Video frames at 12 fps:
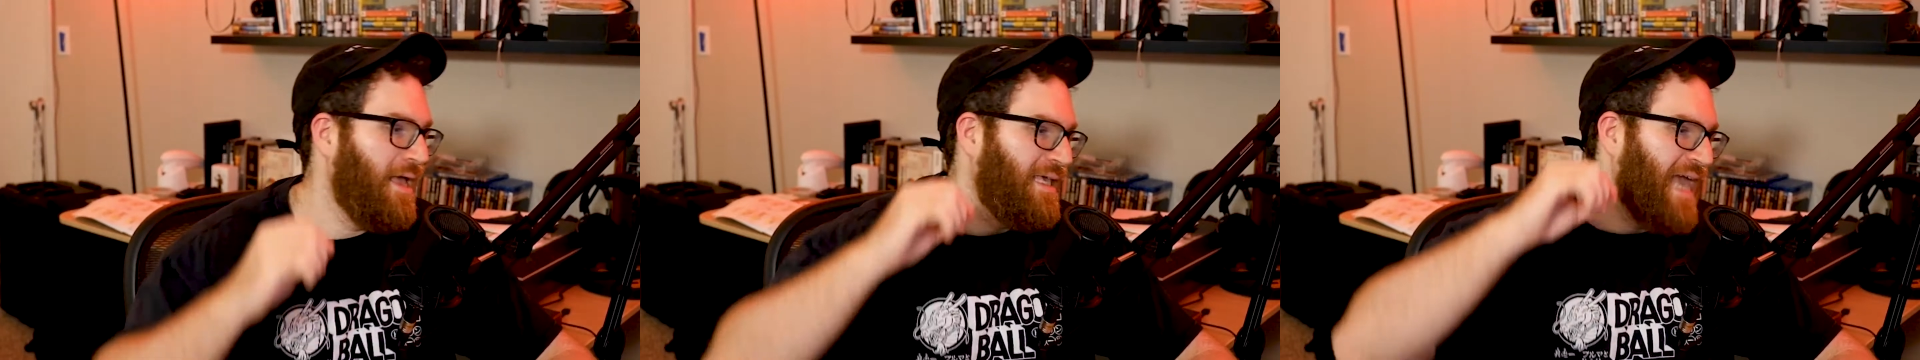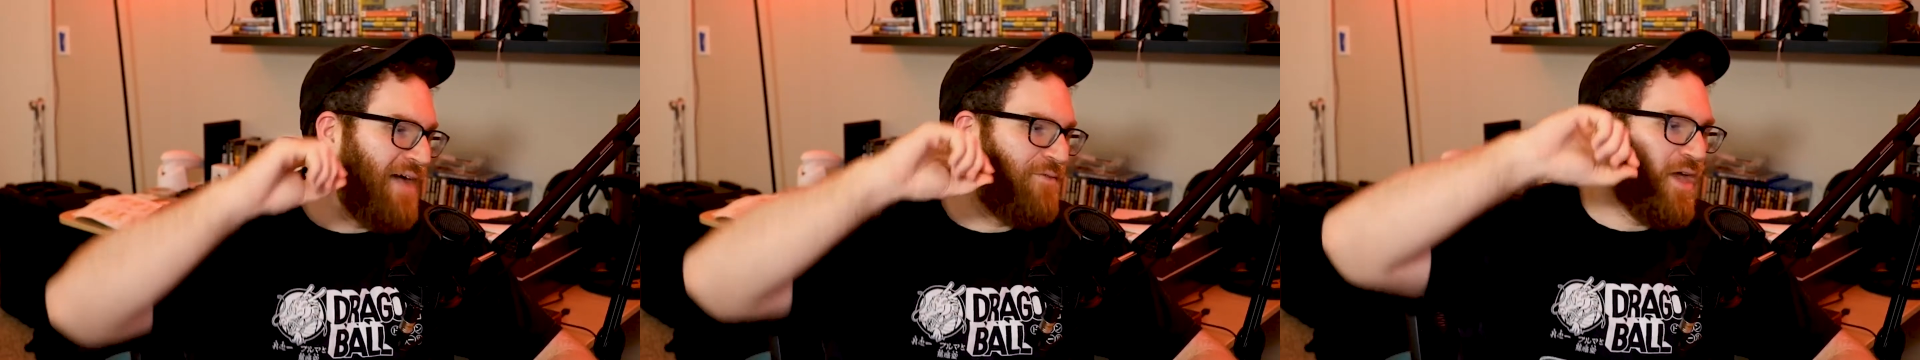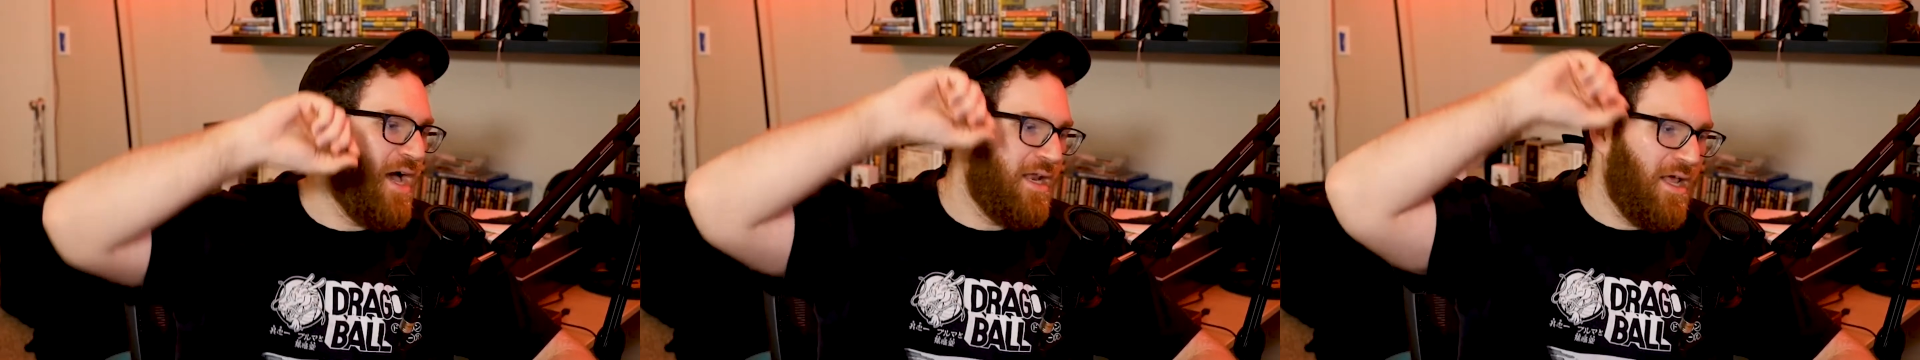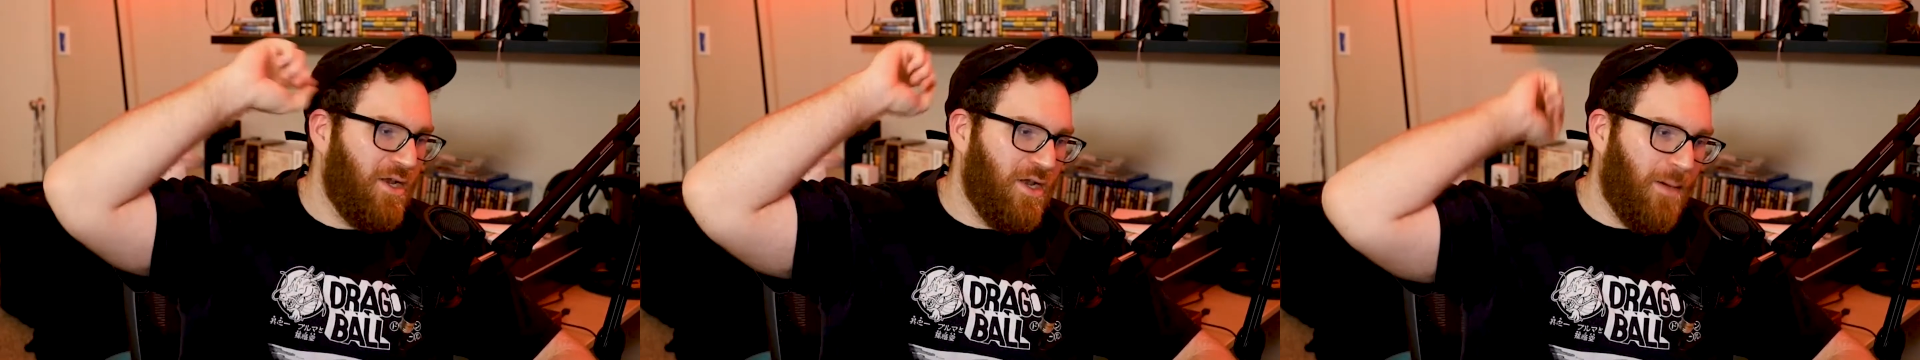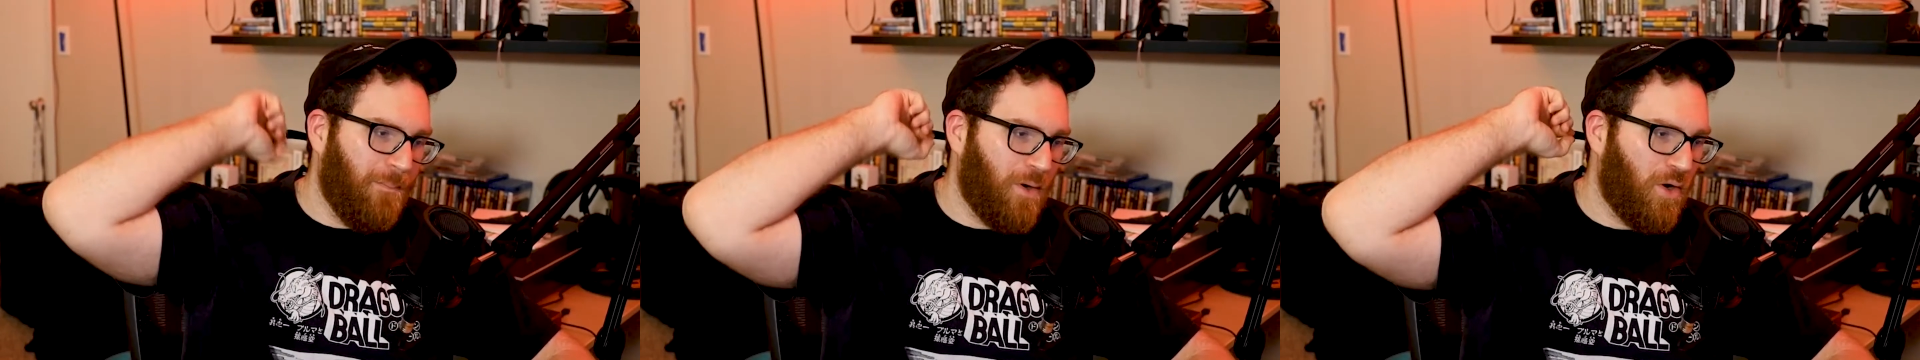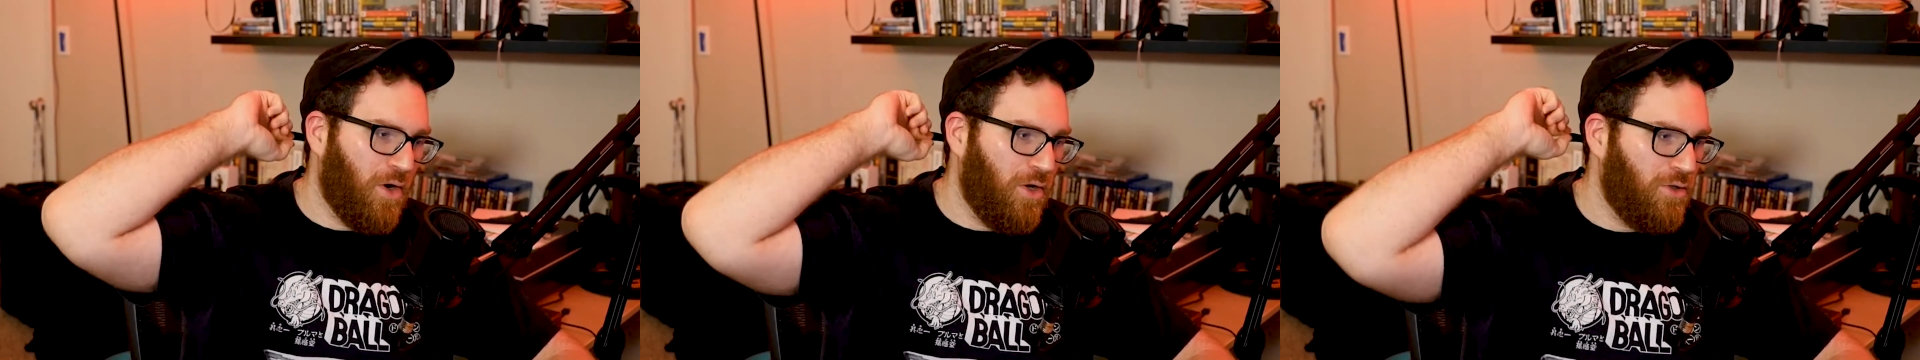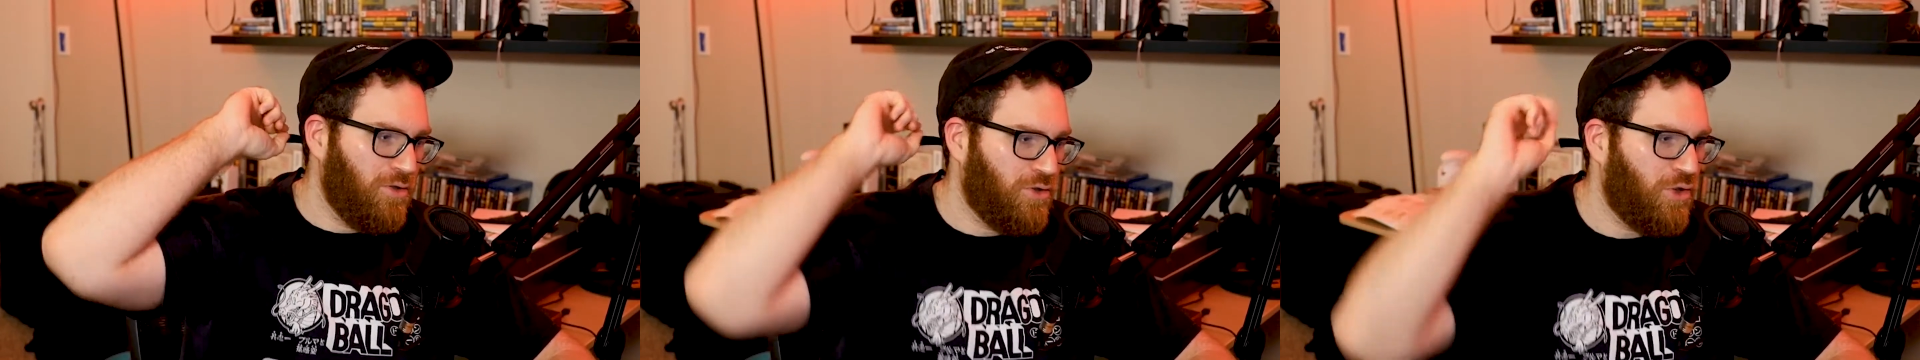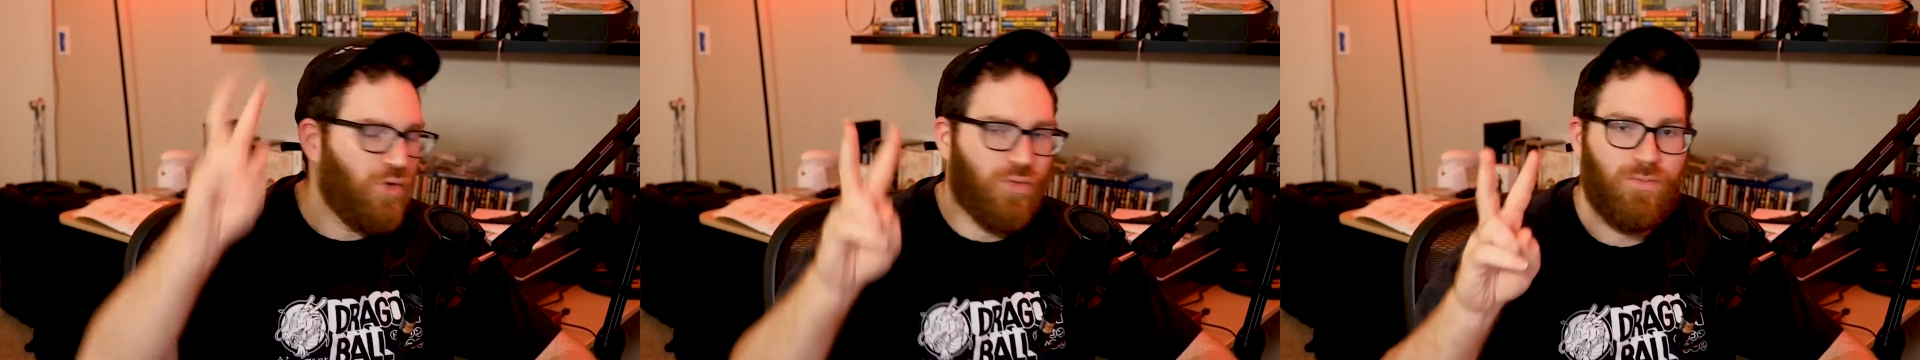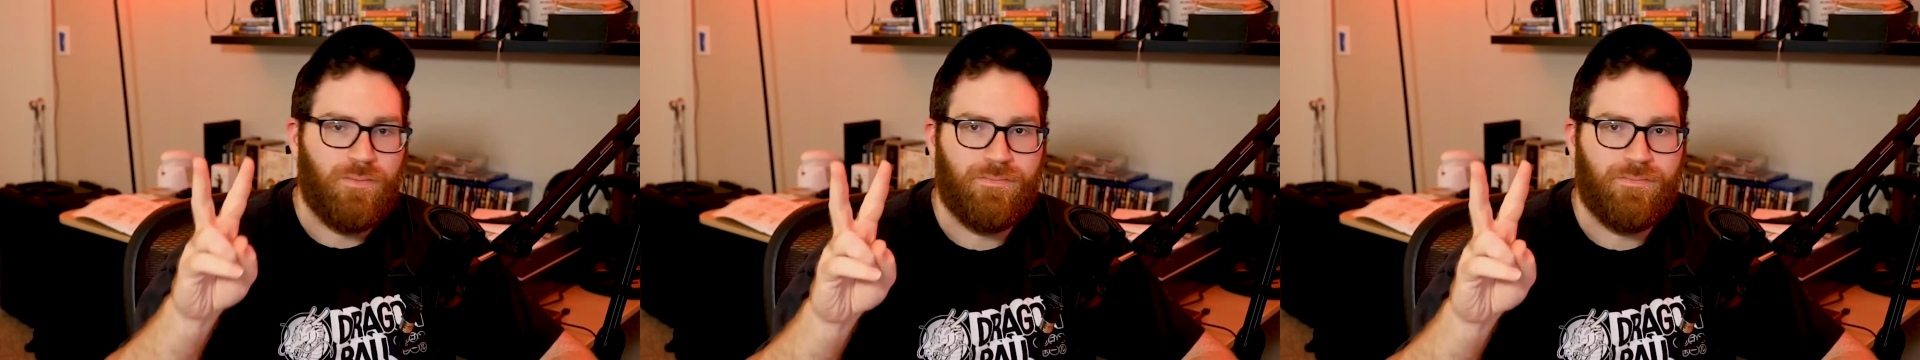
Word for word: Caveat number two.